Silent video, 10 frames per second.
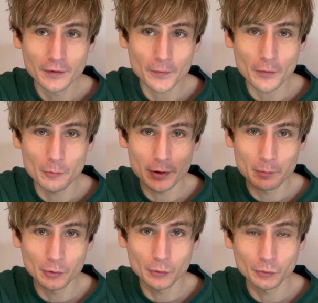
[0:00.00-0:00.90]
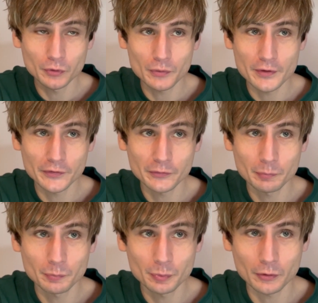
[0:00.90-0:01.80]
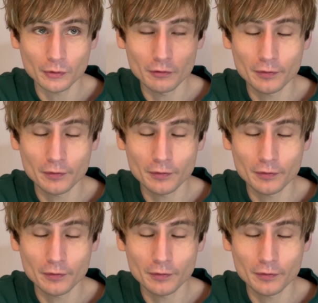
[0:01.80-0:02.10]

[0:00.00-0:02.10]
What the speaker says: other people do this, or